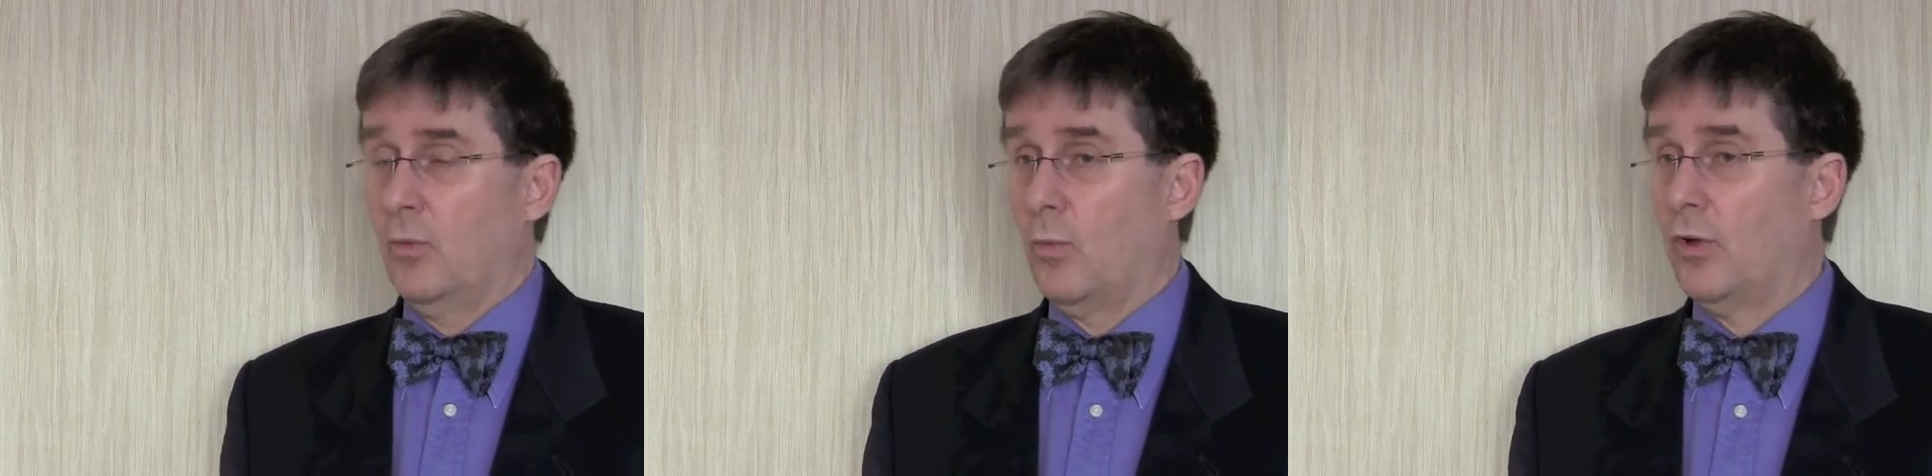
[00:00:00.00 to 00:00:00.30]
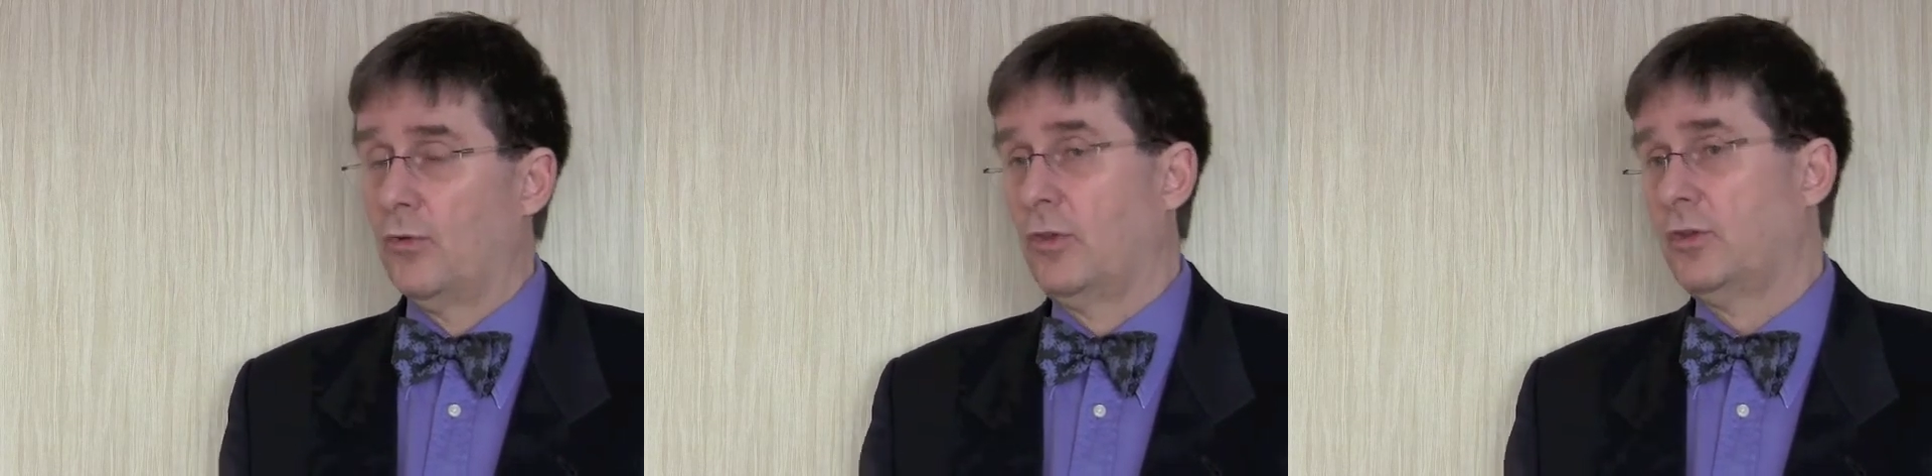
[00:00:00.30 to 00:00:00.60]

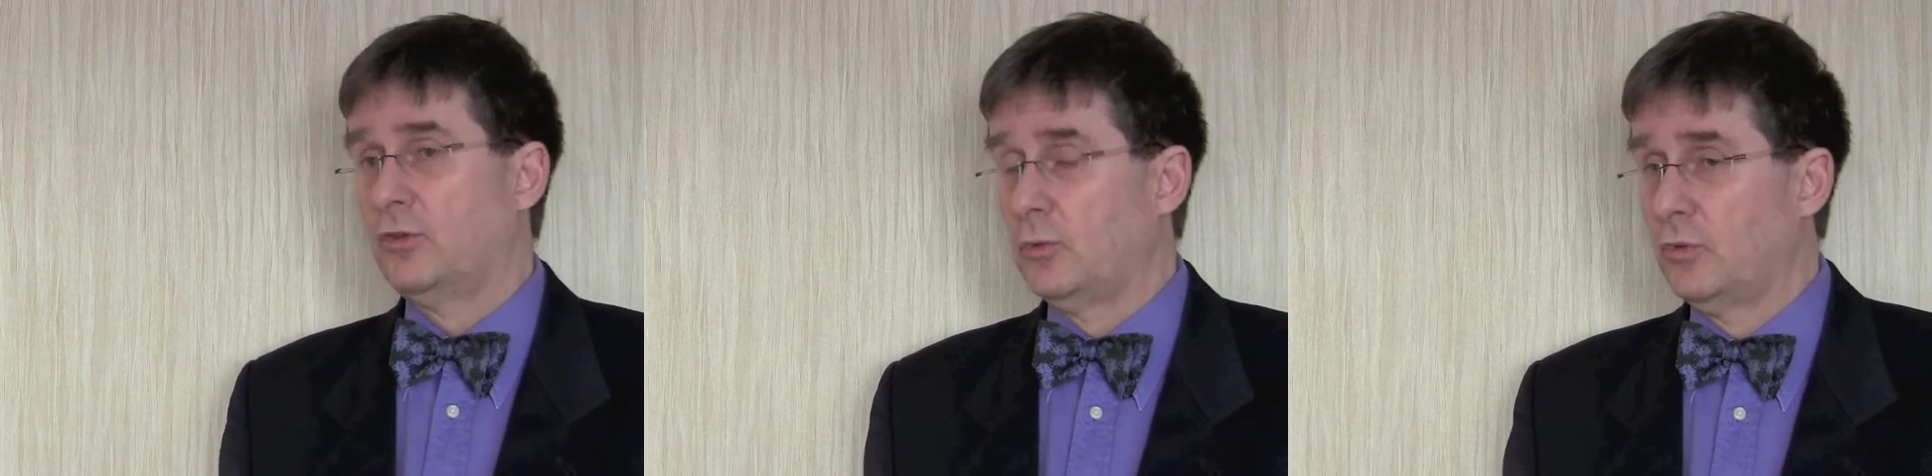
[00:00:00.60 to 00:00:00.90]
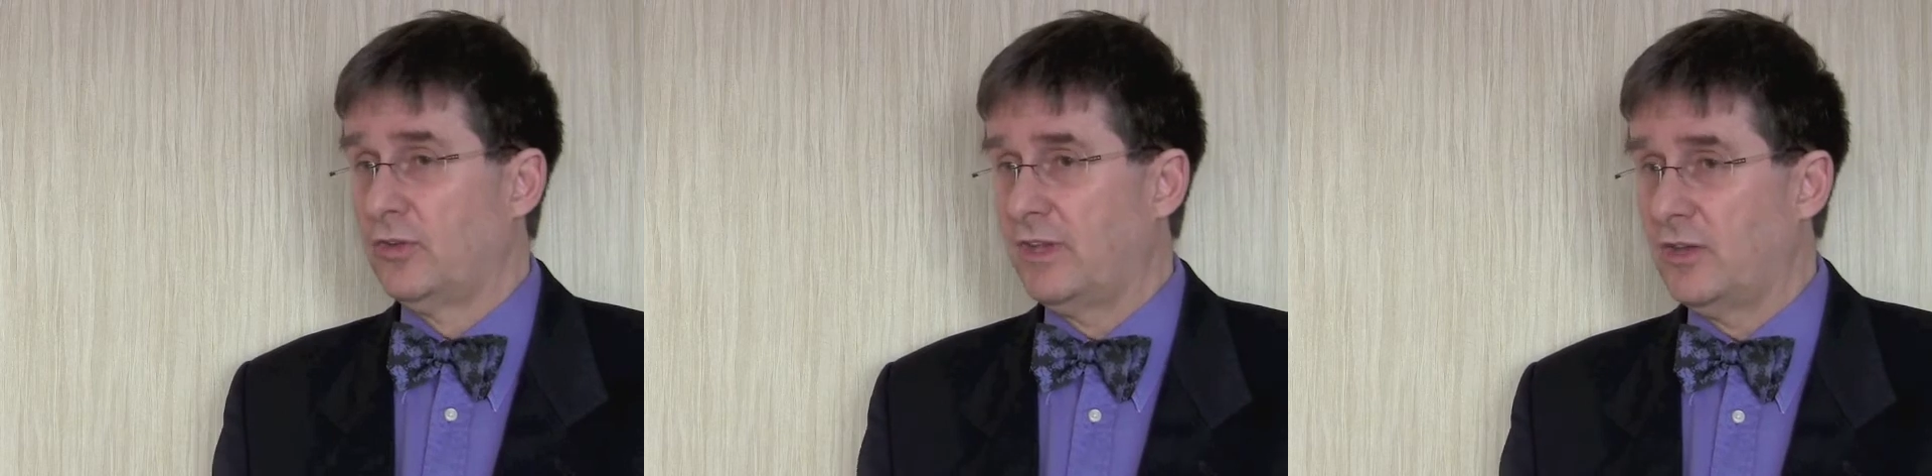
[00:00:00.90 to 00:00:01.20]
what are all the
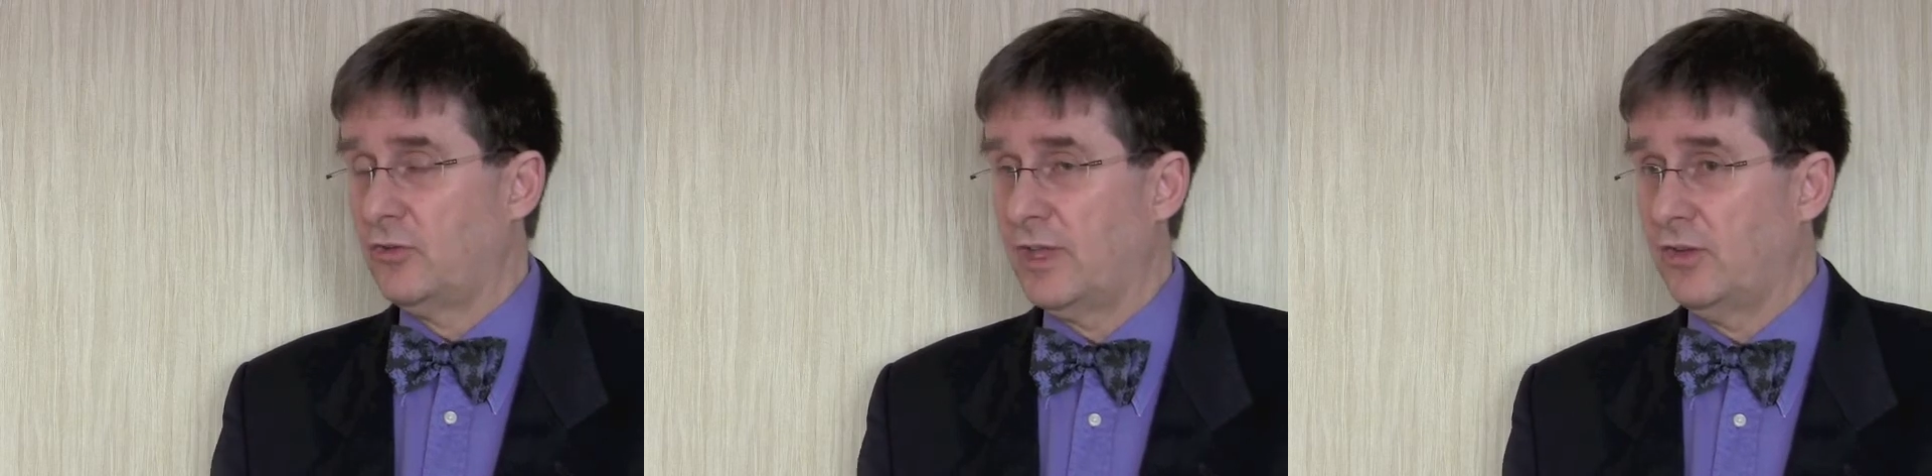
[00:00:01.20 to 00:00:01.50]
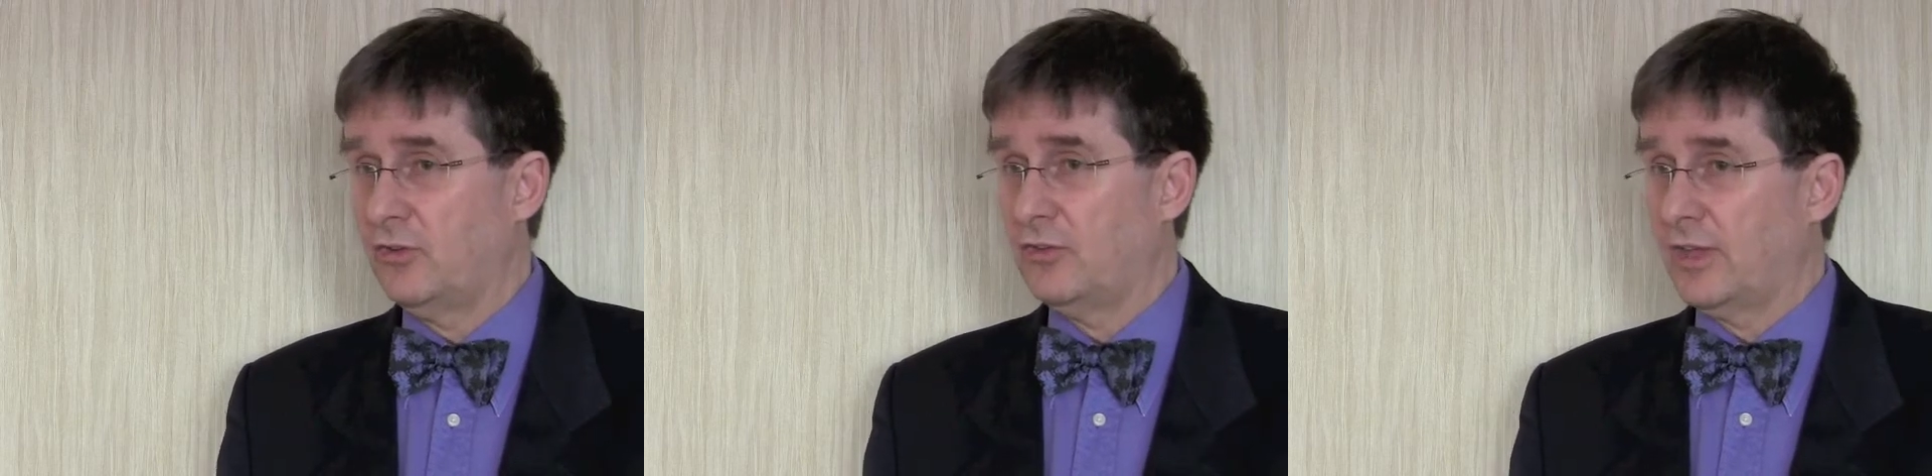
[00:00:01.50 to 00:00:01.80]
tools in the
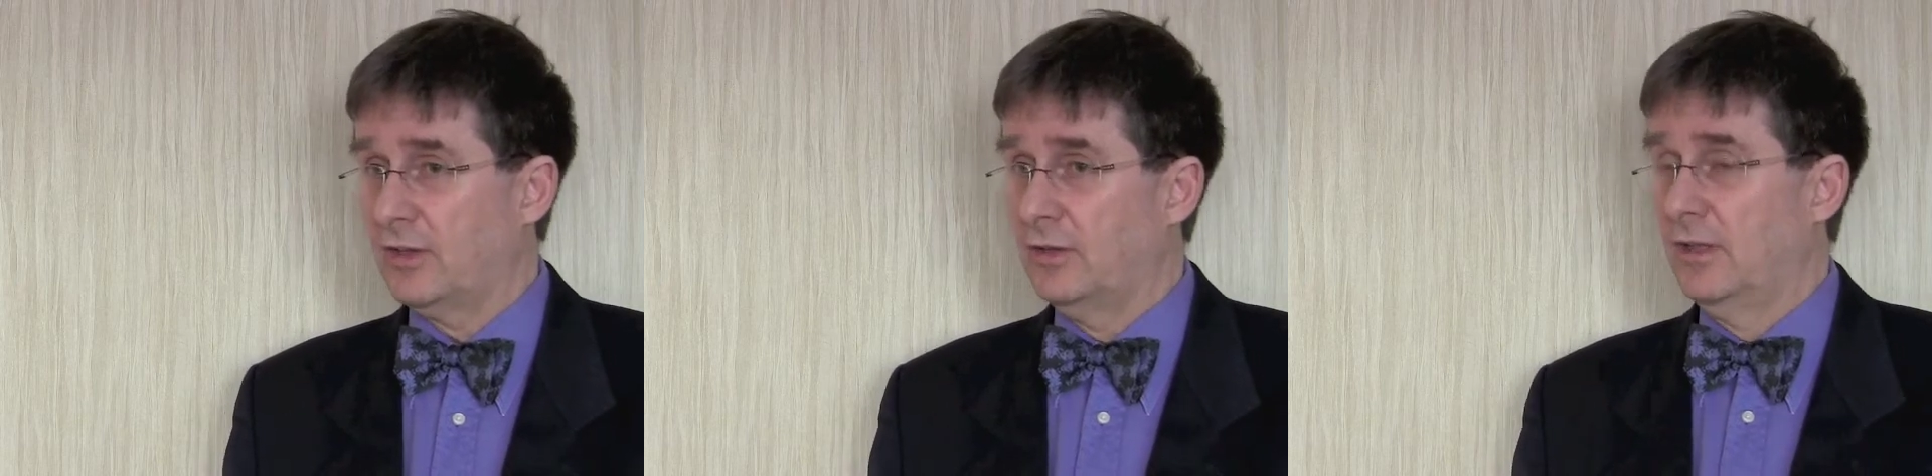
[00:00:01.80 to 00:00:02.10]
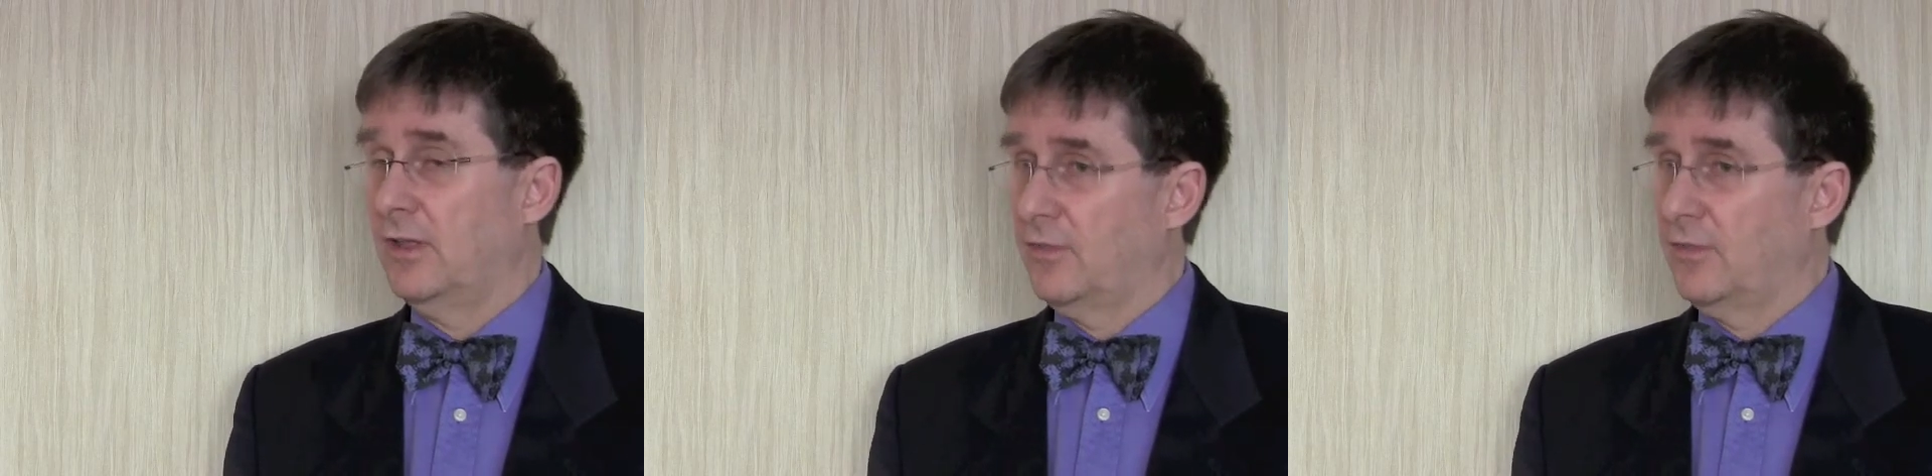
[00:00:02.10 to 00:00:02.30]
education sector,